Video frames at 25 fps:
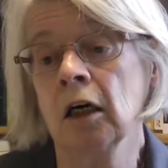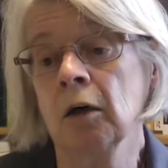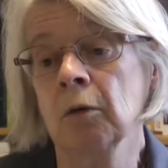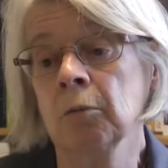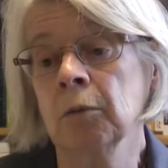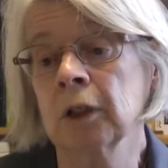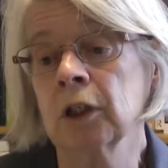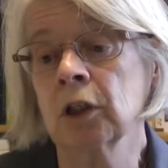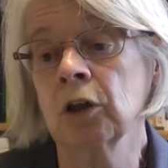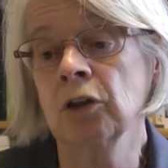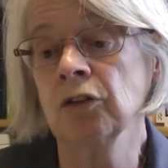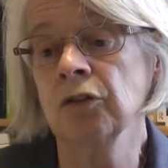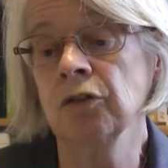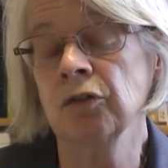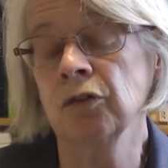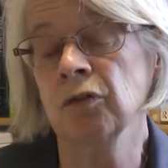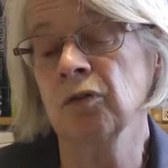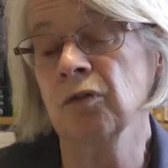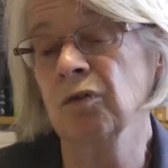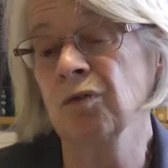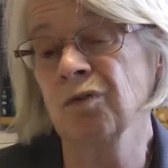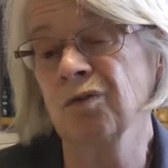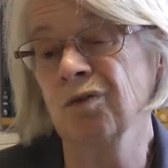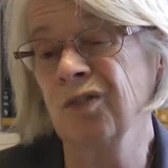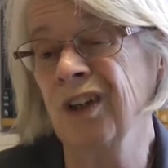because
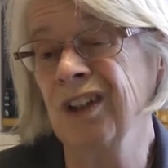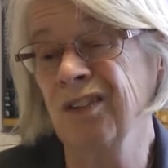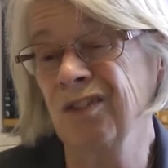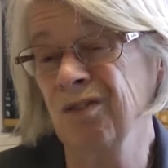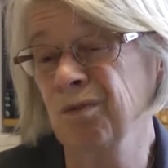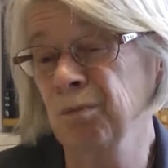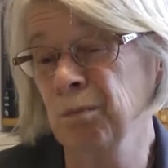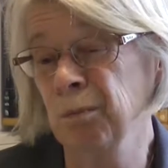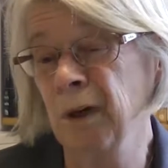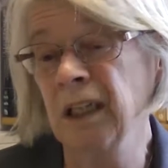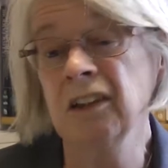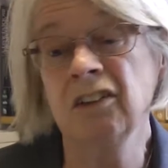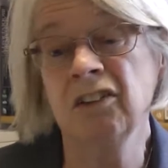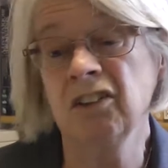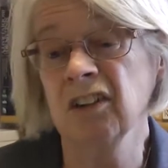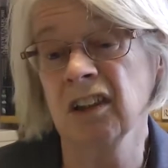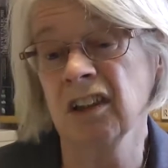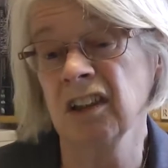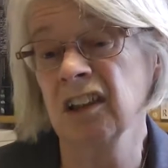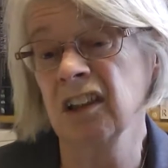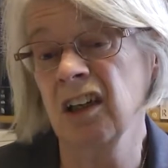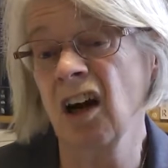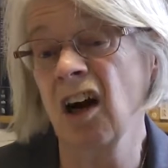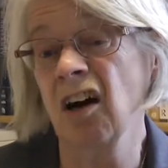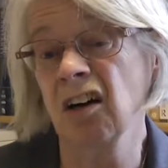they
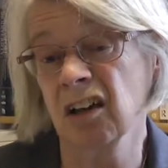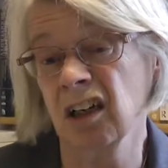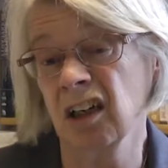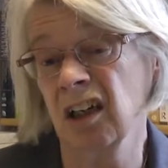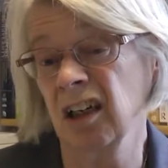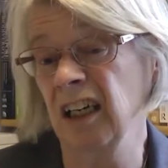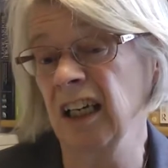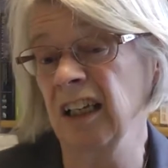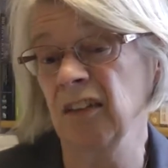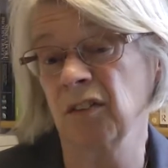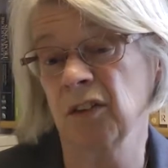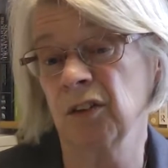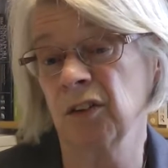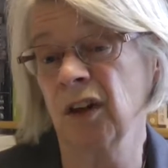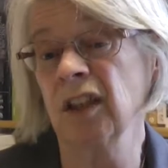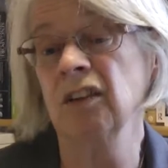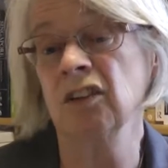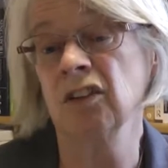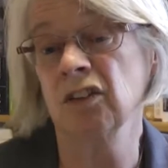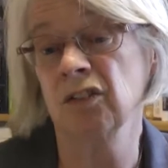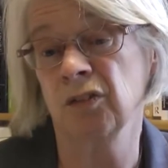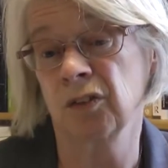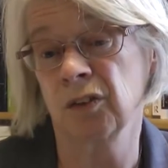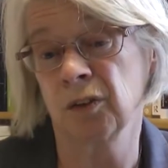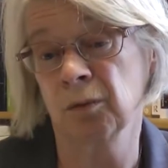basically can't collect the
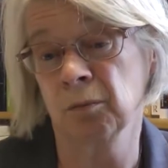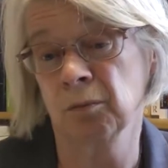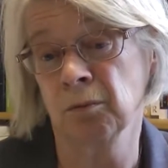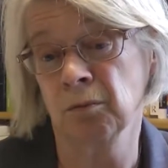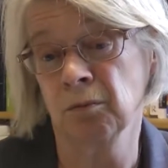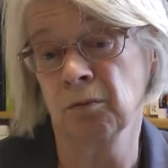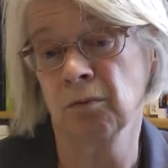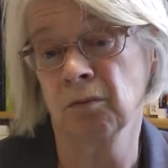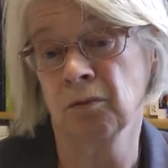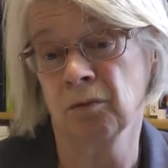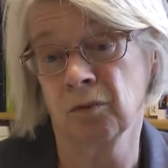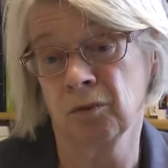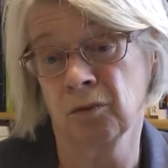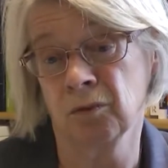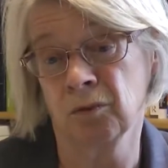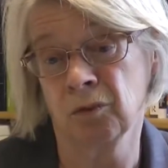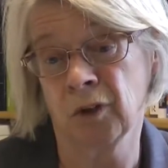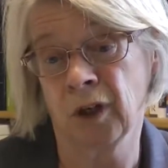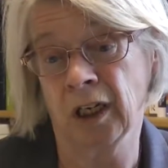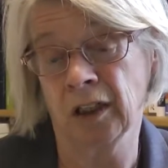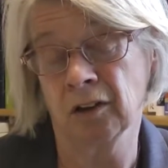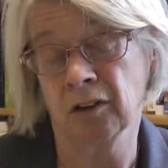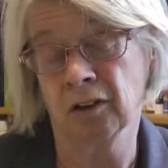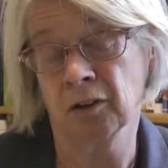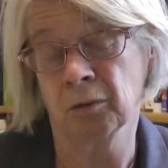rents from
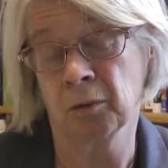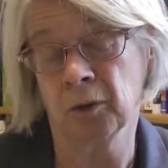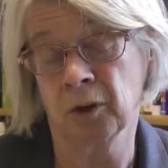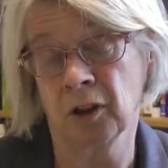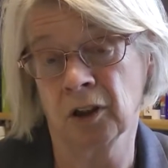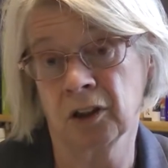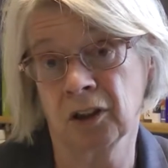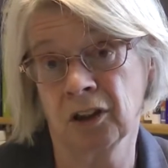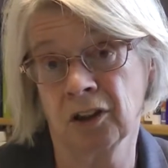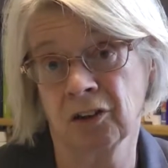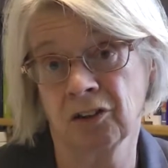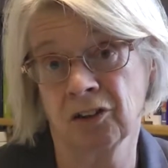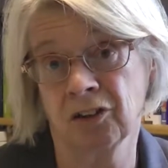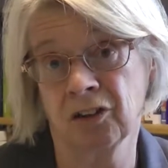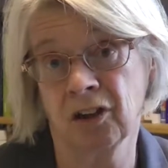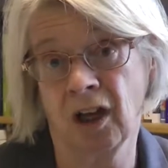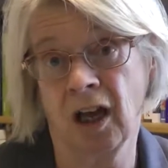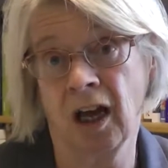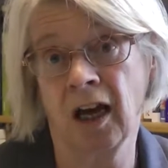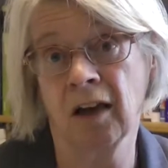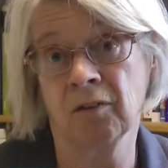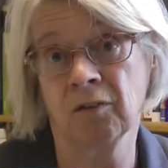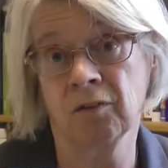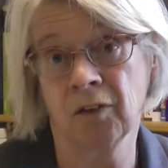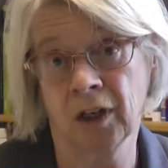rental markets,
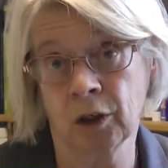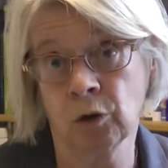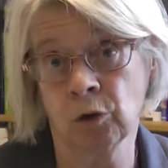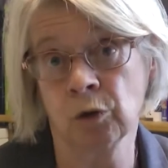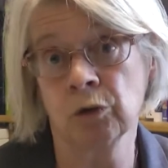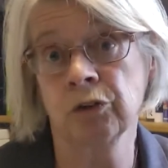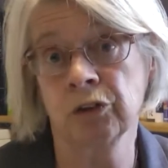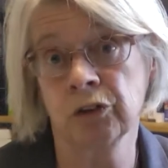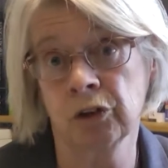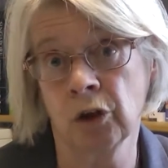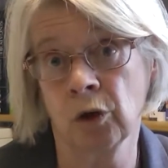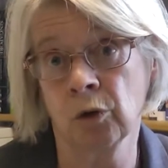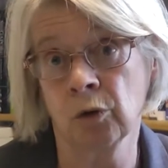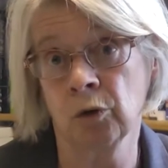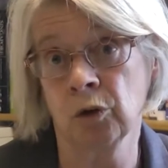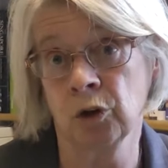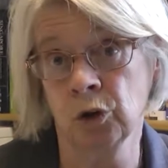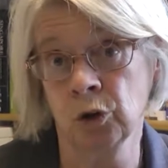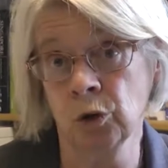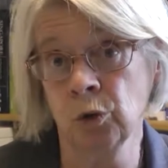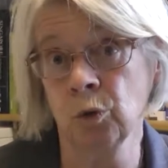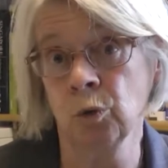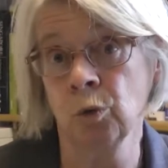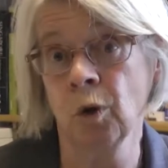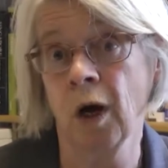and they also
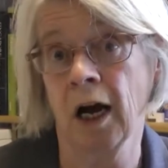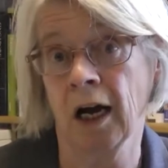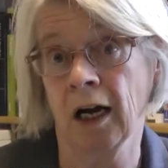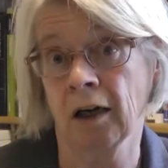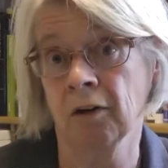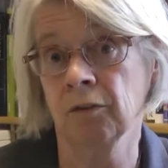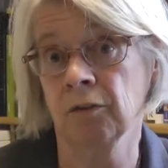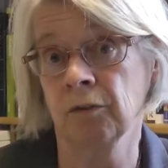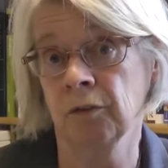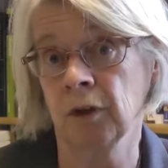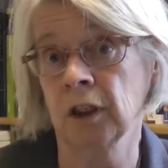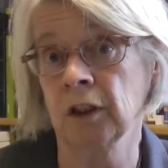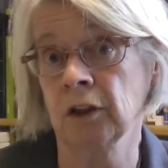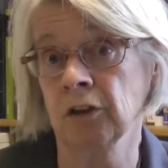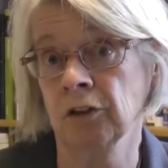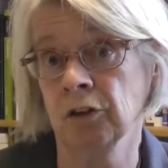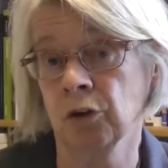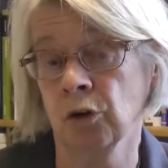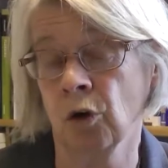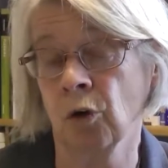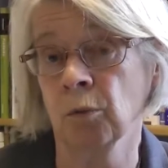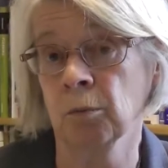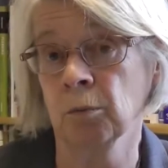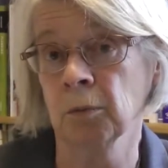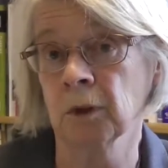do have very
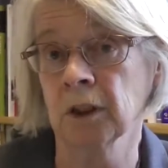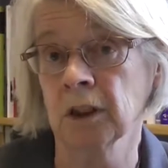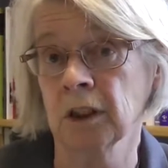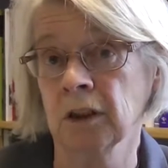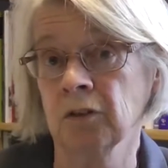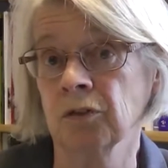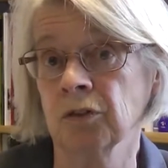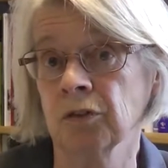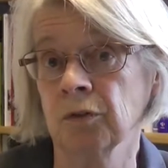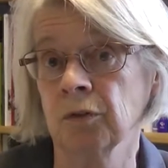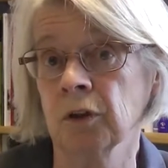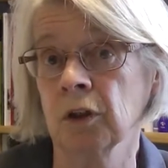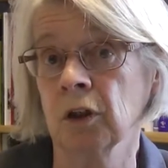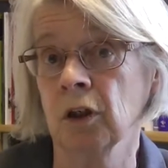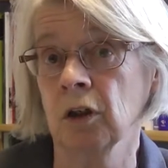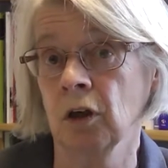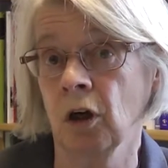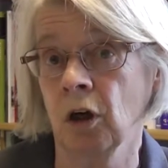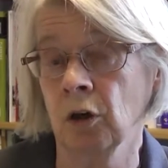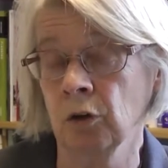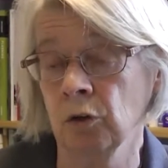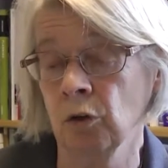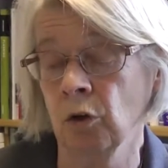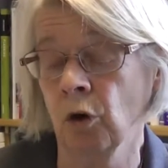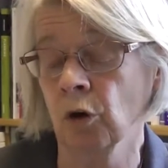strong beliefs that
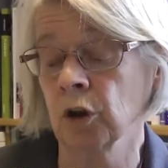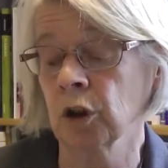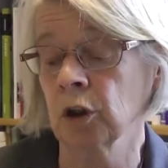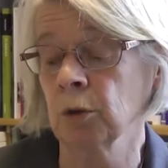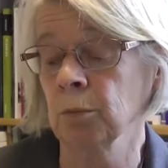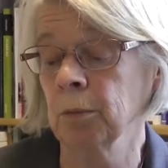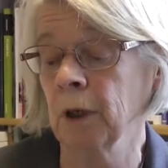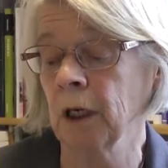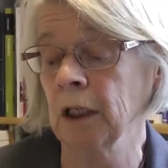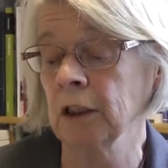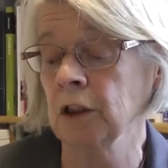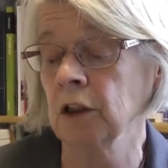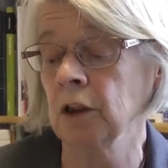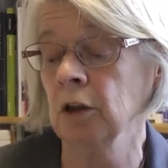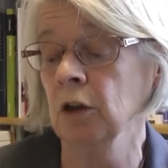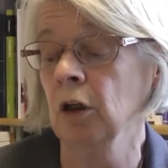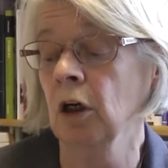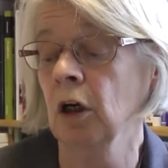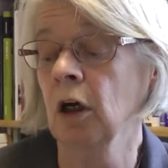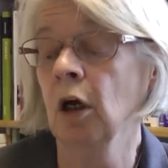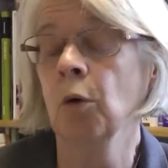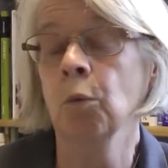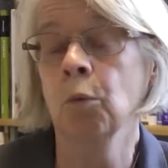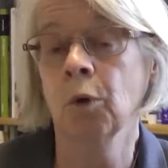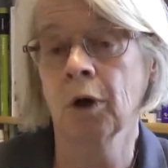owner occupation
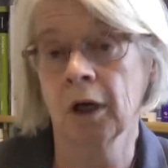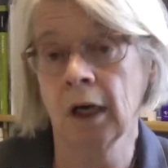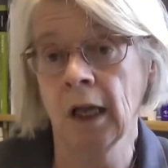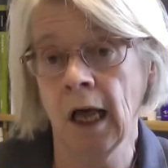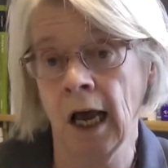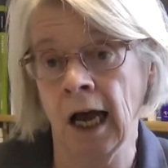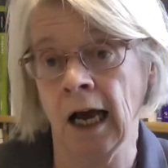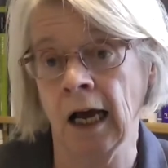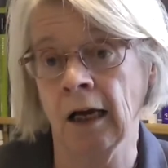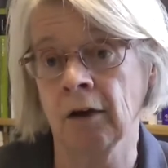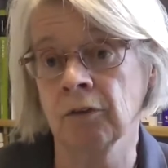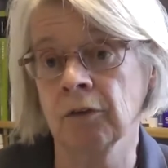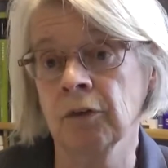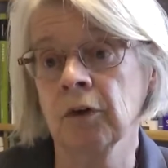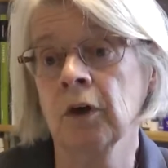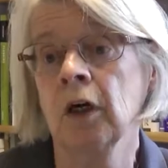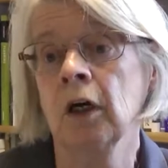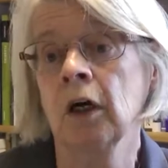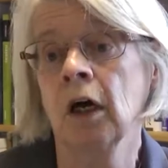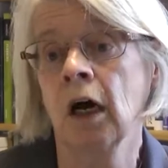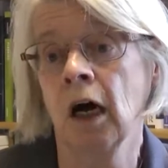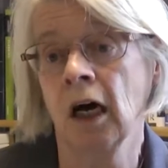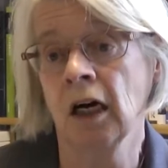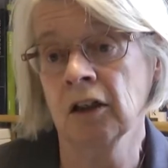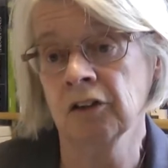will have
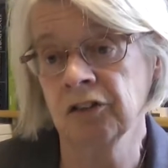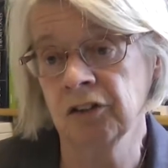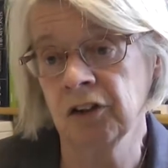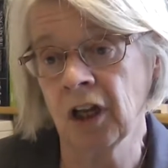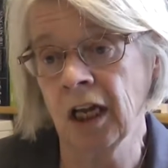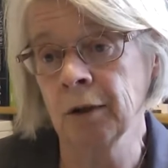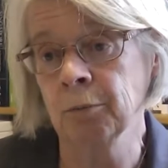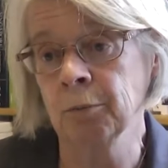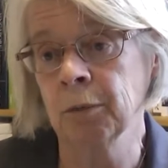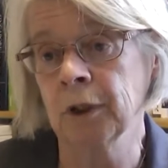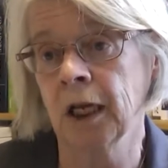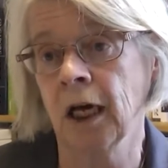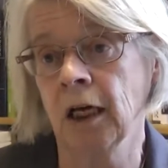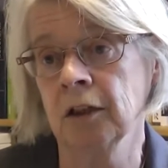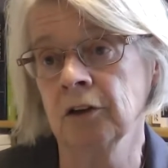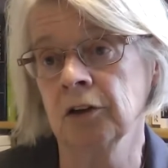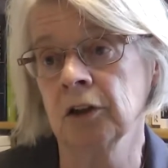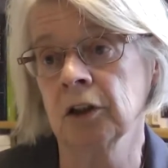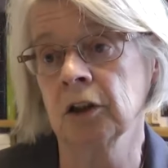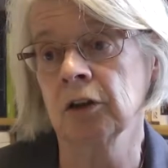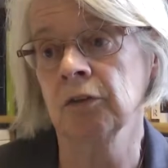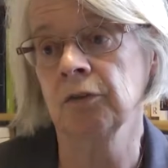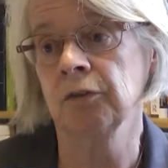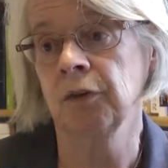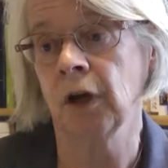a
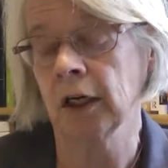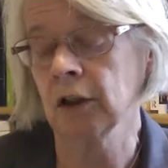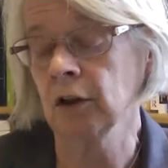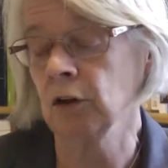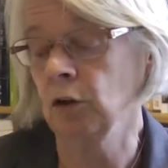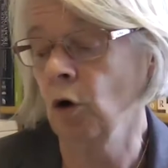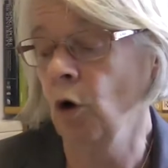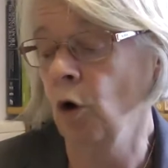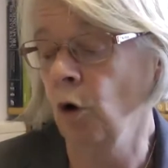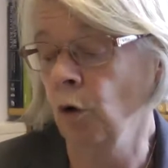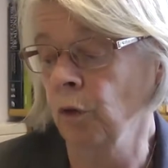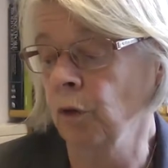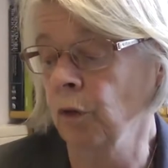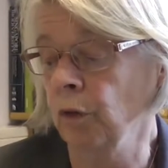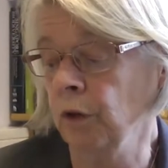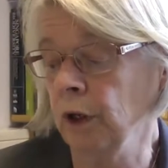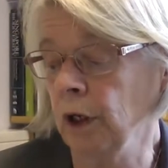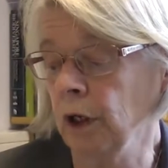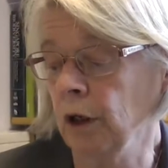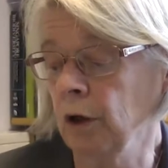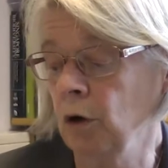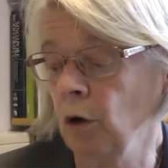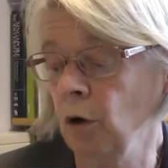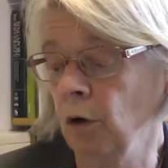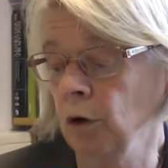stabilising effect on the
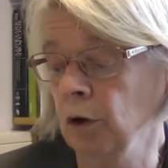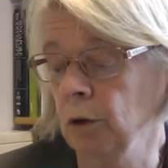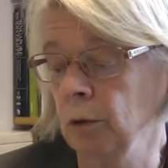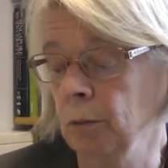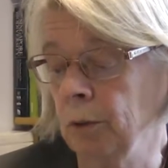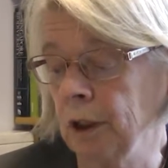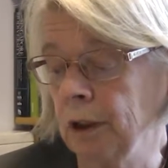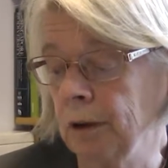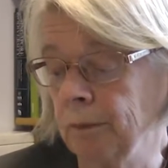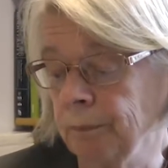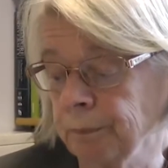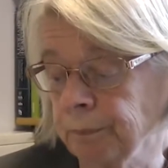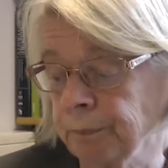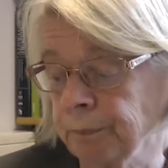economy.